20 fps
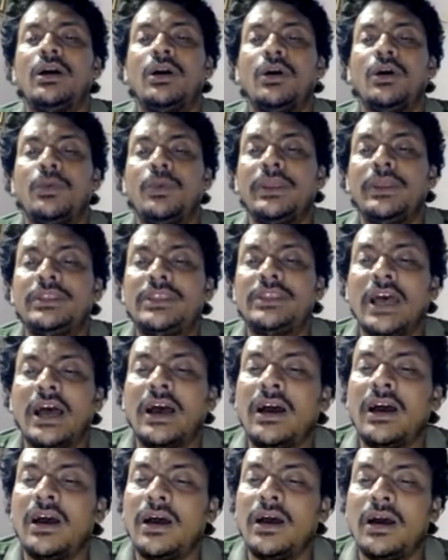with
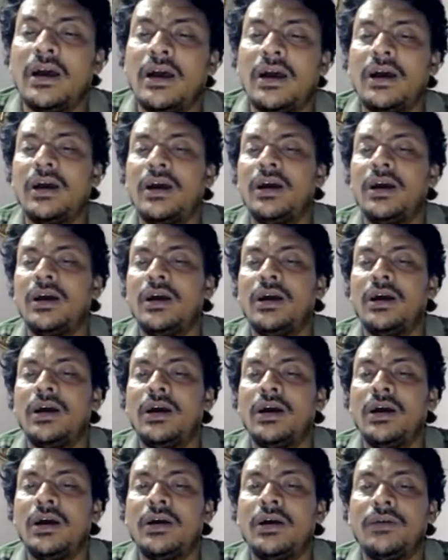the
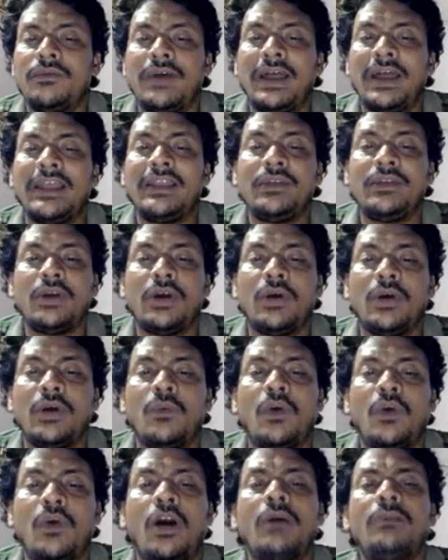fine
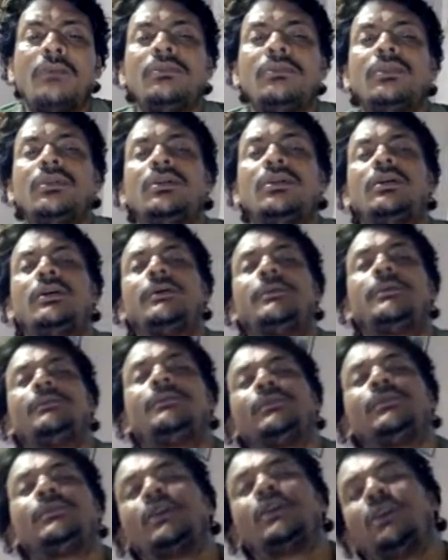warm.
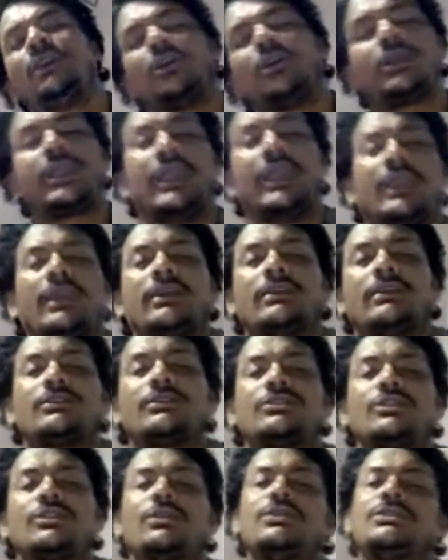Okay,
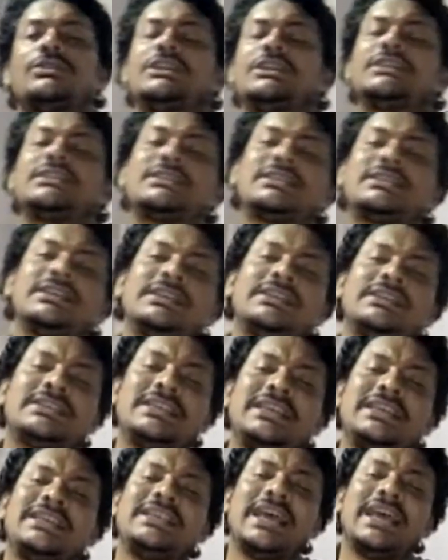so just
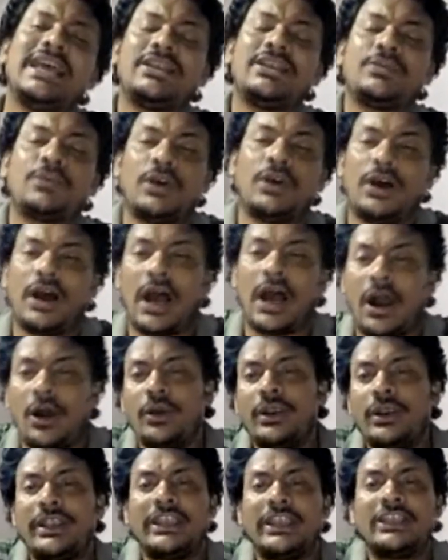see that
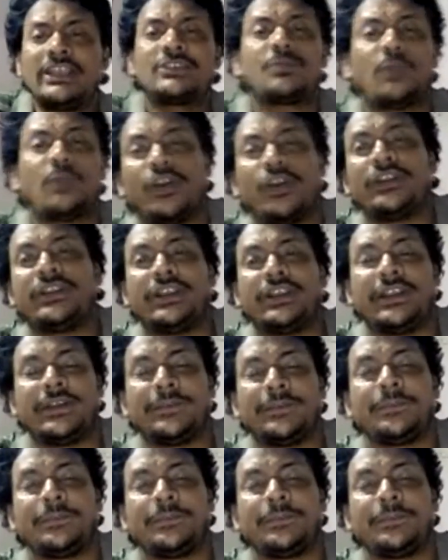how it is pointed.